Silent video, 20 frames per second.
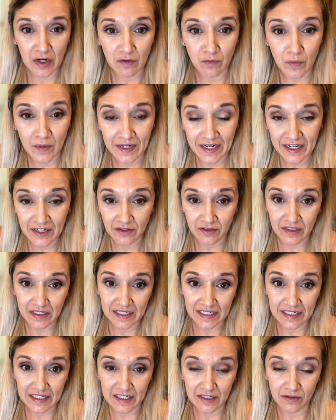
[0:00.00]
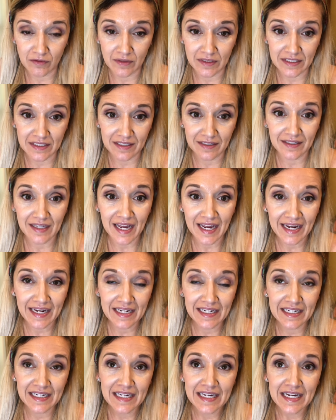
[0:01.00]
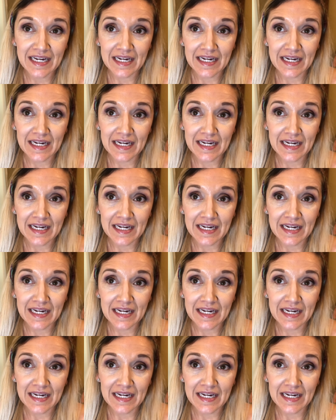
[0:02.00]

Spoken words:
what healthy eating was like.